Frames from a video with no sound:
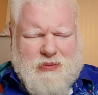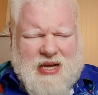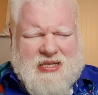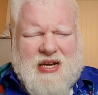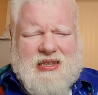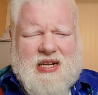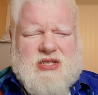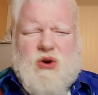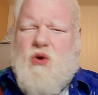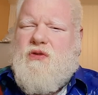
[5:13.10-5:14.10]

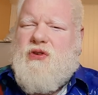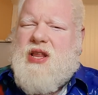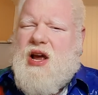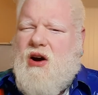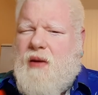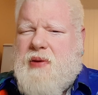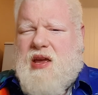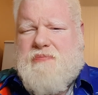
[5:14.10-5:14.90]
it's overly hoppy,